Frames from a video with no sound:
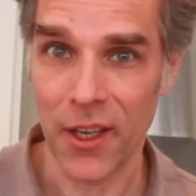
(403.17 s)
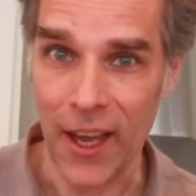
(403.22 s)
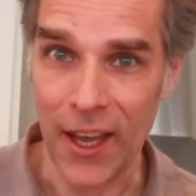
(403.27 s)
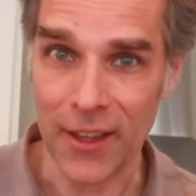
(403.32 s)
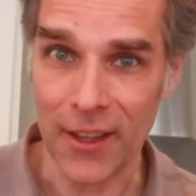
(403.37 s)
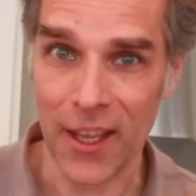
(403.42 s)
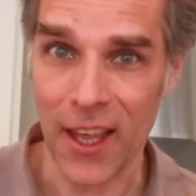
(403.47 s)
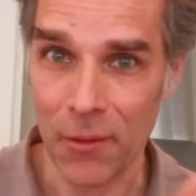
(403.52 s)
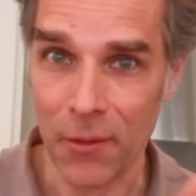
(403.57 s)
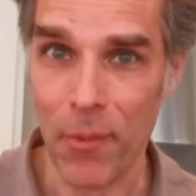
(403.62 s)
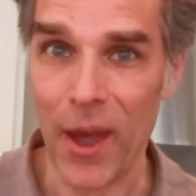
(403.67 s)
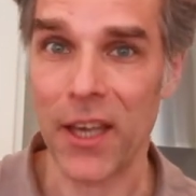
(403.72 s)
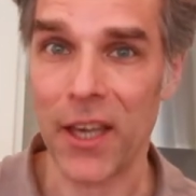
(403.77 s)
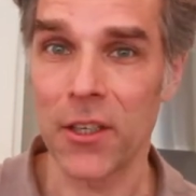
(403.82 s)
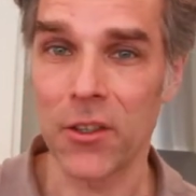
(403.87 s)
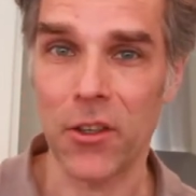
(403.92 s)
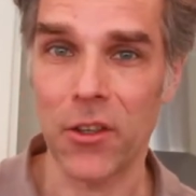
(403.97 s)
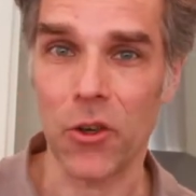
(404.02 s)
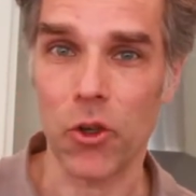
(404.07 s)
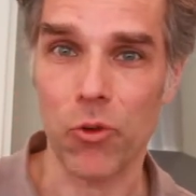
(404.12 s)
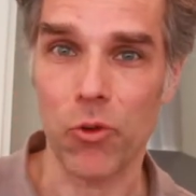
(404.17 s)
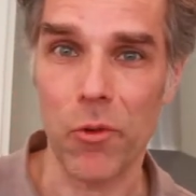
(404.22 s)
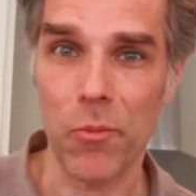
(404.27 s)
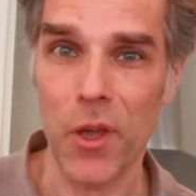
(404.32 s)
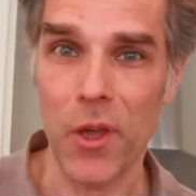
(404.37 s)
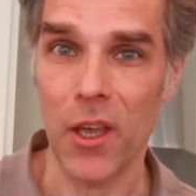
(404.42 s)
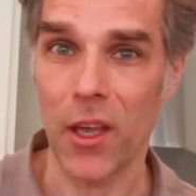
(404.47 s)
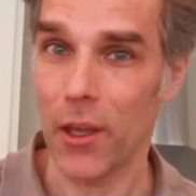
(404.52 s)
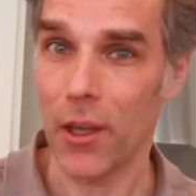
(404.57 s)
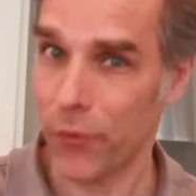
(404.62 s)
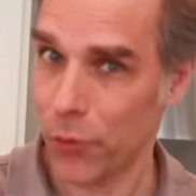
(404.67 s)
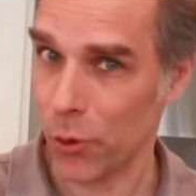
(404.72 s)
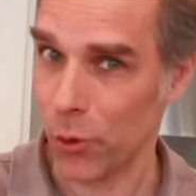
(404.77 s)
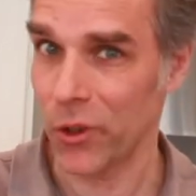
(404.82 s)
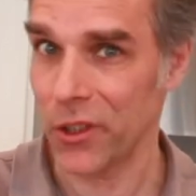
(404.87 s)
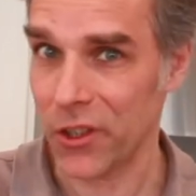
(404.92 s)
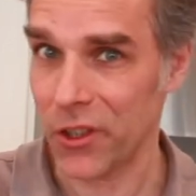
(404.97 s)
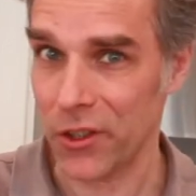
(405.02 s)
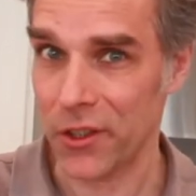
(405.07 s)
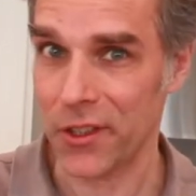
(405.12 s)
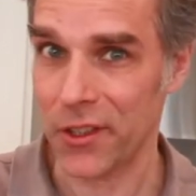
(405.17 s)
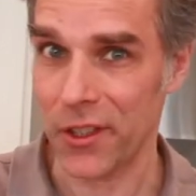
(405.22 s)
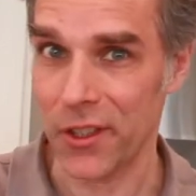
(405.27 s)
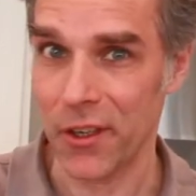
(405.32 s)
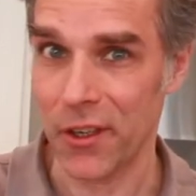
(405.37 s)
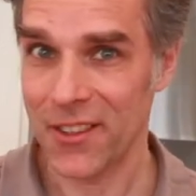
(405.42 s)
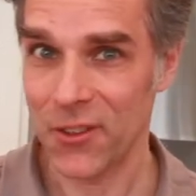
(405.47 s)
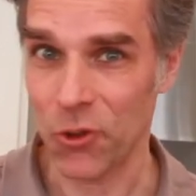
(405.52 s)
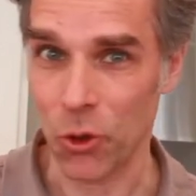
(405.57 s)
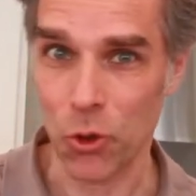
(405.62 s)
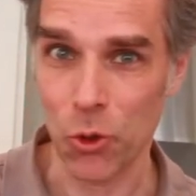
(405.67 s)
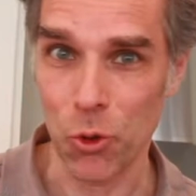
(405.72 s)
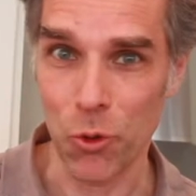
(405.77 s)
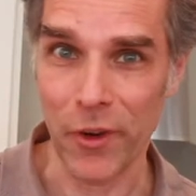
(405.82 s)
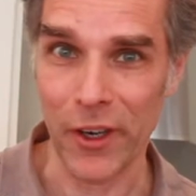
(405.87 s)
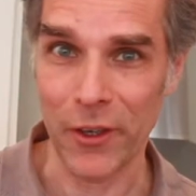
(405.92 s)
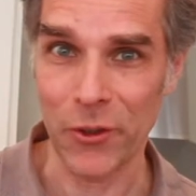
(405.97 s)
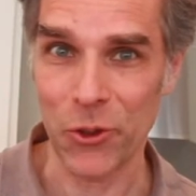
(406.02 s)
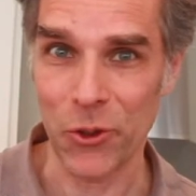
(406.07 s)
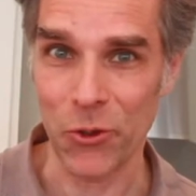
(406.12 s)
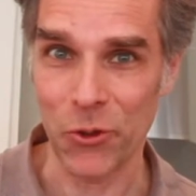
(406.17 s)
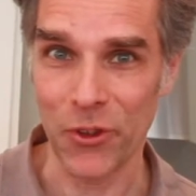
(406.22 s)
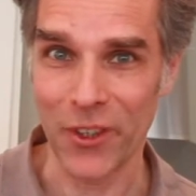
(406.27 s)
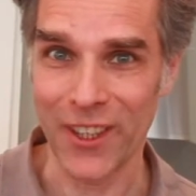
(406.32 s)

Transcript: and get back in touch with me if you're interested. Talk to you very soon.